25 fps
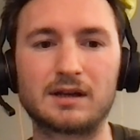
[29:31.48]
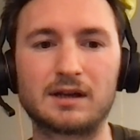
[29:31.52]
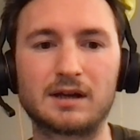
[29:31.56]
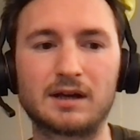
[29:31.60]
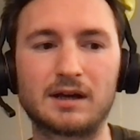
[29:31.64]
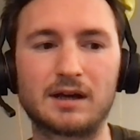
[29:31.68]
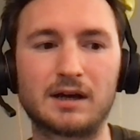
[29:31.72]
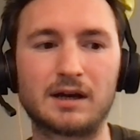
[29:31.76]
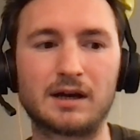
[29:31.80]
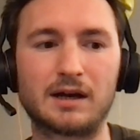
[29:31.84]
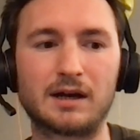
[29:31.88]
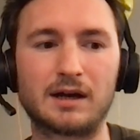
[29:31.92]

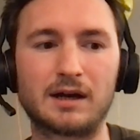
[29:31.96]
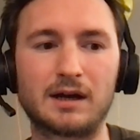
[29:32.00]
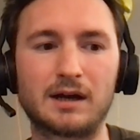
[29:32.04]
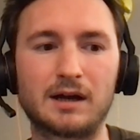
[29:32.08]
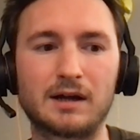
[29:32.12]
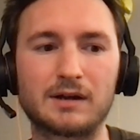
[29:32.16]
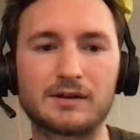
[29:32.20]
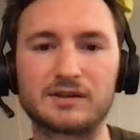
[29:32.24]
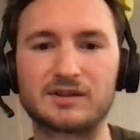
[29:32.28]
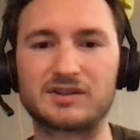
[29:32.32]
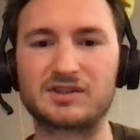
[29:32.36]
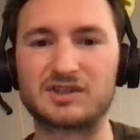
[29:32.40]

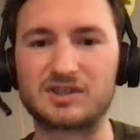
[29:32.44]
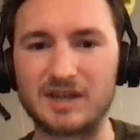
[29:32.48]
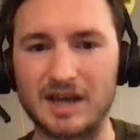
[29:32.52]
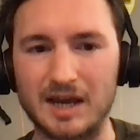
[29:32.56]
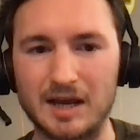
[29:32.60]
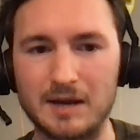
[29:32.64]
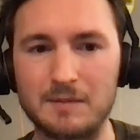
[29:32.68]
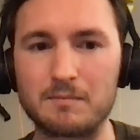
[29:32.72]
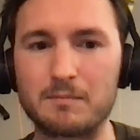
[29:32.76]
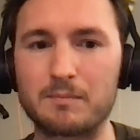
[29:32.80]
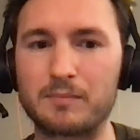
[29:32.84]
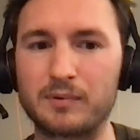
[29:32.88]
the
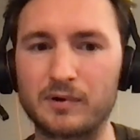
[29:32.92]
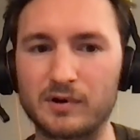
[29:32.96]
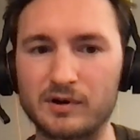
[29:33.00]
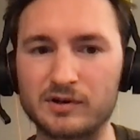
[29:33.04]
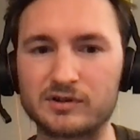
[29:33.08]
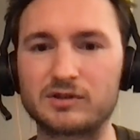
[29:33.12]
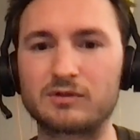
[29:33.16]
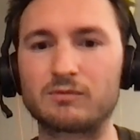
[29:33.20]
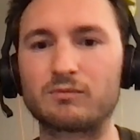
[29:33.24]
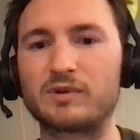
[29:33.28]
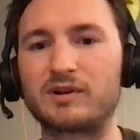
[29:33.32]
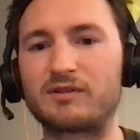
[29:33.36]
same
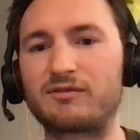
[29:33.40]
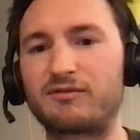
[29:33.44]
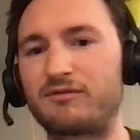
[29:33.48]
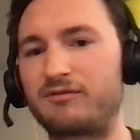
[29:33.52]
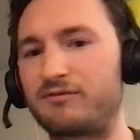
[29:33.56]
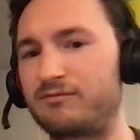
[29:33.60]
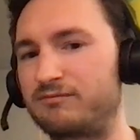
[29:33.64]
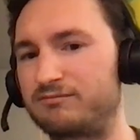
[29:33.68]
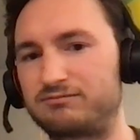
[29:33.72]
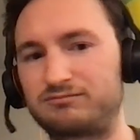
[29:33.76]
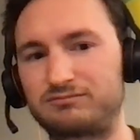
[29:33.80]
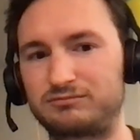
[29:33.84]
person
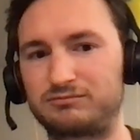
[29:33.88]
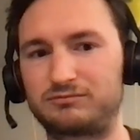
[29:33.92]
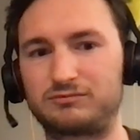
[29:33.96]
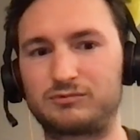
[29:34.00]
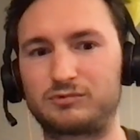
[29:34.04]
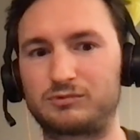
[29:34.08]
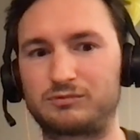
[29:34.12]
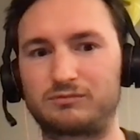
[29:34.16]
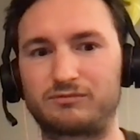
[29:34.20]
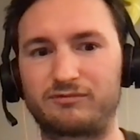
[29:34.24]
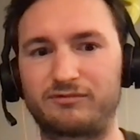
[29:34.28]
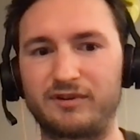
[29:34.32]
with
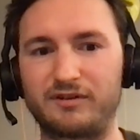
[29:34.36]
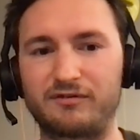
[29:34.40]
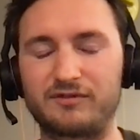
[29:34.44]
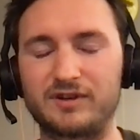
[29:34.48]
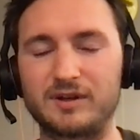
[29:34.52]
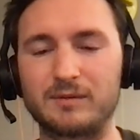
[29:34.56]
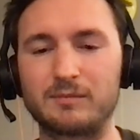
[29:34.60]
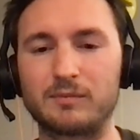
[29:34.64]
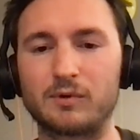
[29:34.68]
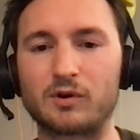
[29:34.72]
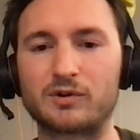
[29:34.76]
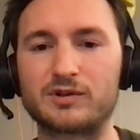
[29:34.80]

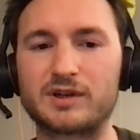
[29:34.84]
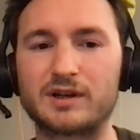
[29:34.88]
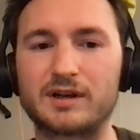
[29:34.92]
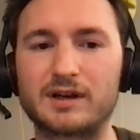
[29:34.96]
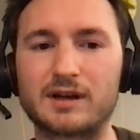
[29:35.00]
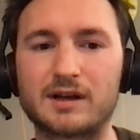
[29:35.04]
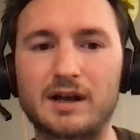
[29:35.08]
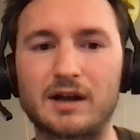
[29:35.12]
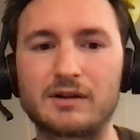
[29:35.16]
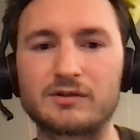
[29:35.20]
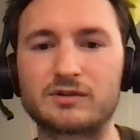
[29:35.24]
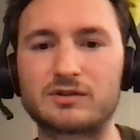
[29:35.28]
50 blockchain
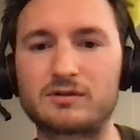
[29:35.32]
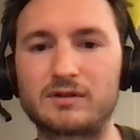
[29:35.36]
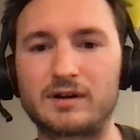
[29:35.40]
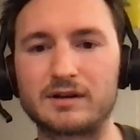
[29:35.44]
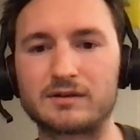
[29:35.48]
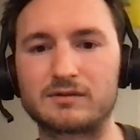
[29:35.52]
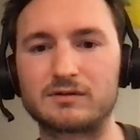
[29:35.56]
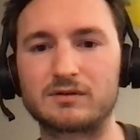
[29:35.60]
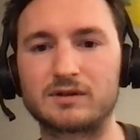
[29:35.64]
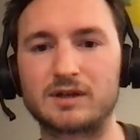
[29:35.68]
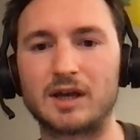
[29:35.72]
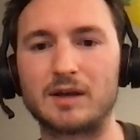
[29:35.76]
accounts
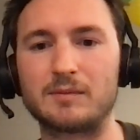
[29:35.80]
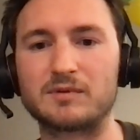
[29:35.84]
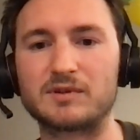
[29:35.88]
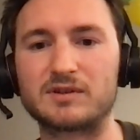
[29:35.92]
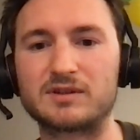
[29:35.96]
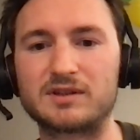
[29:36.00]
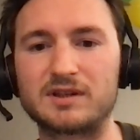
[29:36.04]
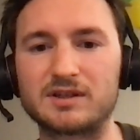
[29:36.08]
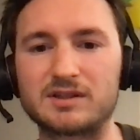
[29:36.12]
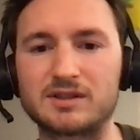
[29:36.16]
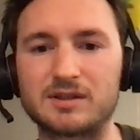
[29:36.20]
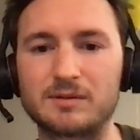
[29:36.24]
trying to game the
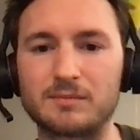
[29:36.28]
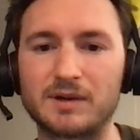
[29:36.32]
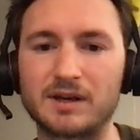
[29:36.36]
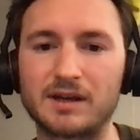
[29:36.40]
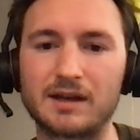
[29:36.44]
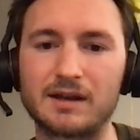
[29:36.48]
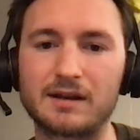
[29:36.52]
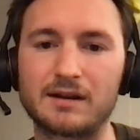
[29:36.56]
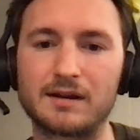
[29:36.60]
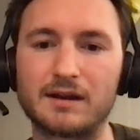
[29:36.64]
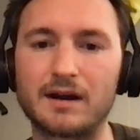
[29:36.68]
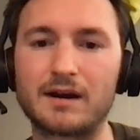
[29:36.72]
system and
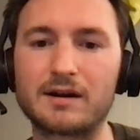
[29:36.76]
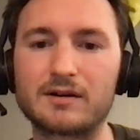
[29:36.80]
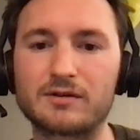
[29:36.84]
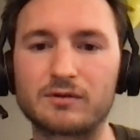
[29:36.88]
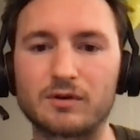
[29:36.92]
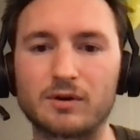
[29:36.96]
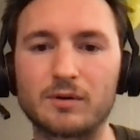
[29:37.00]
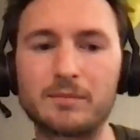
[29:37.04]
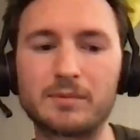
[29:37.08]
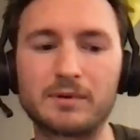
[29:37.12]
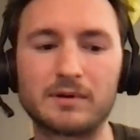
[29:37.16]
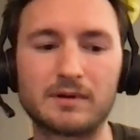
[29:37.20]
get an
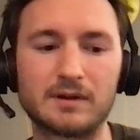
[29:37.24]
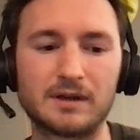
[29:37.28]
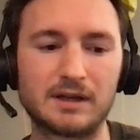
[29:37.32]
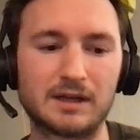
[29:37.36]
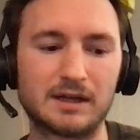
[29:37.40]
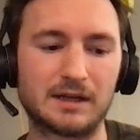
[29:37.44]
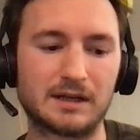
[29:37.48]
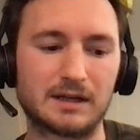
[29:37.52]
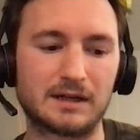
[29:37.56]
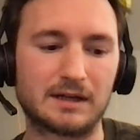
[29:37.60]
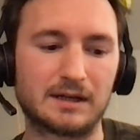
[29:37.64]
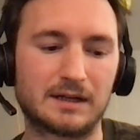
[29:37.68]
airdrop,
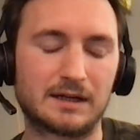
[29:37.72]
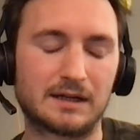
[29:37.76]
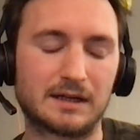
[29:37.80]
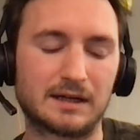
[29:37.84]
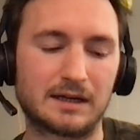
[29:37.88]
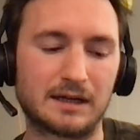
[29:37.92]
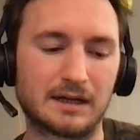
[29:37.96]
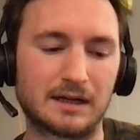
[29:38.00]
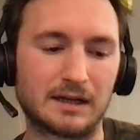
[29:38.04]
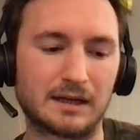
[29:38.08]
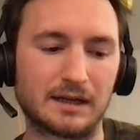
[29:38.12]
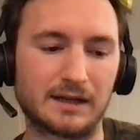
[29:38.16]

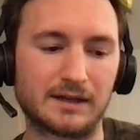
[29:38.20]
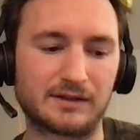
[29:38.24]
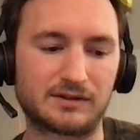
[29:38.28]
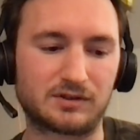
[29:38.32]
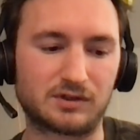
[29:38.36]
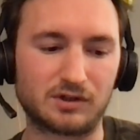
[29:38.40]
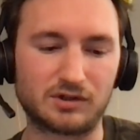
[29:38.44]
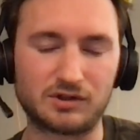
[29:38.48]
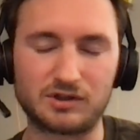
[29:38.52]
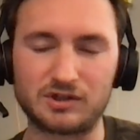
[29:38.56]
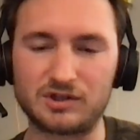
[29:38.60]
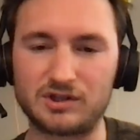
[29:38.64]
let's
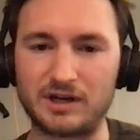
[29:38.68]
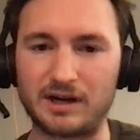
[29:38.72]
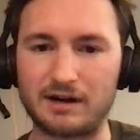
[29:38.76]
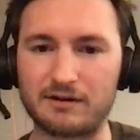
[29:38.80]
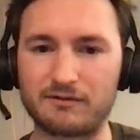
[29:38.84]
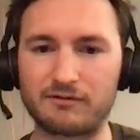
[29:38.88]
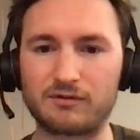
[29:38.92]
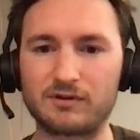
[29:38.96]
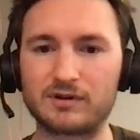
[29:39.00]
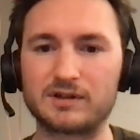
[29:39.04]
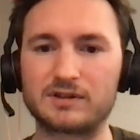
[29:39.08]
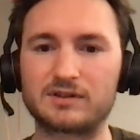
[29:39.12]
just
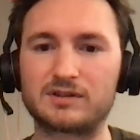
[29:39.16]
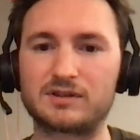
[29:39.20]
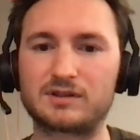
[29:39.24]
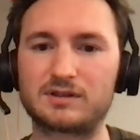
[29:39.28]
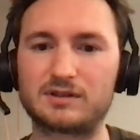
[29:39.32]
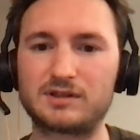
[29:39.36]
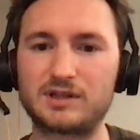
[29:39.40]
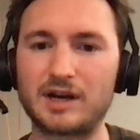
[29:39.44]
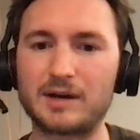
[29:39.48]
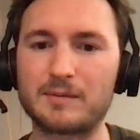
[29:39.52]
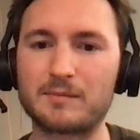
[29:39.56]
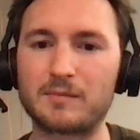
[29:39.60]
check for this
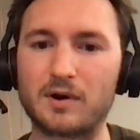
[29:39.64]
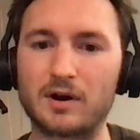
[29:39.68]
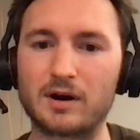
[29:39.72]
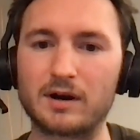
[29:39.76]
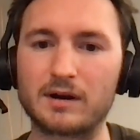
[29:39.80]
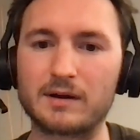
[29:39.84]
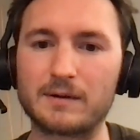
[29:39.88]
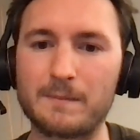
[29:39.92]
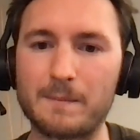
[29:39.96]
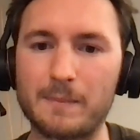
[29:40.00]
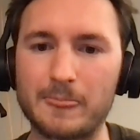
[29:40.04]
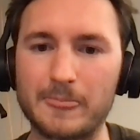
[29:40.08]
check
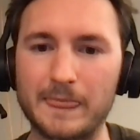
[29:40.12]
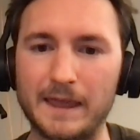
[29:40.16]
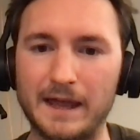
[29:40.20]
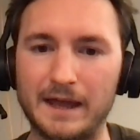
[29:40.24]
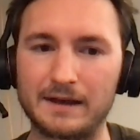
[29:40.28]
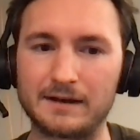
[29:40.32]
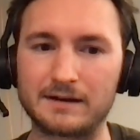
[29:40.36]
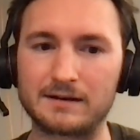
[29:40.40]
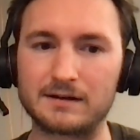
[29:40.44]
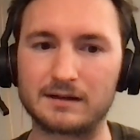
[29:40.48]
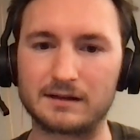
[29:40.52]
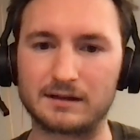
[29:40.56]
mark.
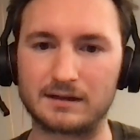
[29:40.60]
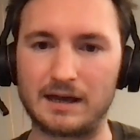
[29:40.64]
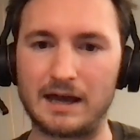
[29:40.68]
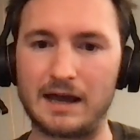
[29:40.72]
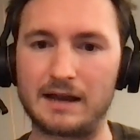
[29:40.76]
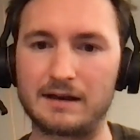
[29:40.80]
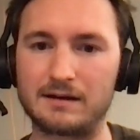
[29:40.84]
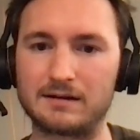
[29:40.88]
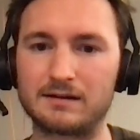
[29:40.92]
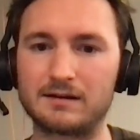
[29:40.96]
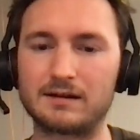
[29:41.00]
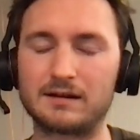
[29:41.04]
And
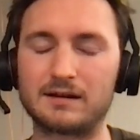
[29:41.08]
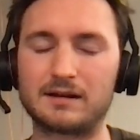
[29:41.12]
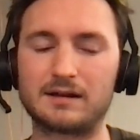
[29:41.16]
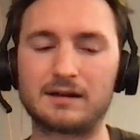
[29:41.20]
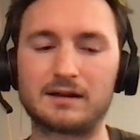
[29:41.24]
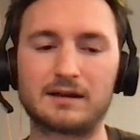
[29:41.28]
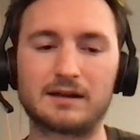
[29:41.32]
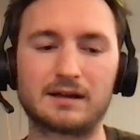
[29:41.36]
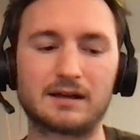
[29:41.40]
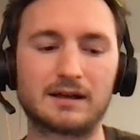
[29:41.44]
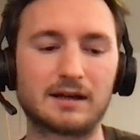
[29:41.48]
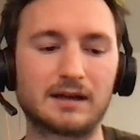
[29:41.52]
again,
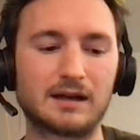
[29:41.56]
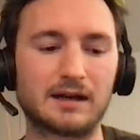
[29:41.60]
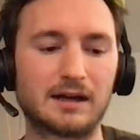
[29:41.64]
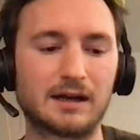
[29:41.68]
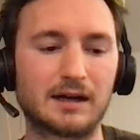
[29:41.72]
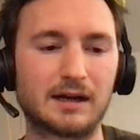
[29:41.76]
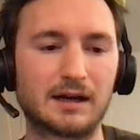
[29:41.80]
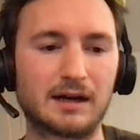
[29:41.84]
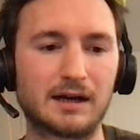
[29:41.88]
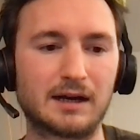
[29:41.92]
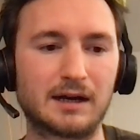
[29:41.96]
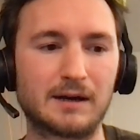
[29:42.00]

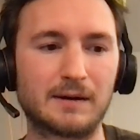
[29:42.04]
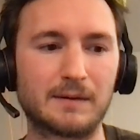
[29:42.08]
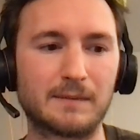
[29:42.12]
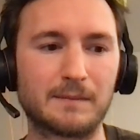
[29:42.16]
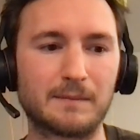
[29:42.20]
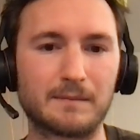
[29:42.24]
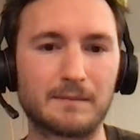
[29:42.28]
uh,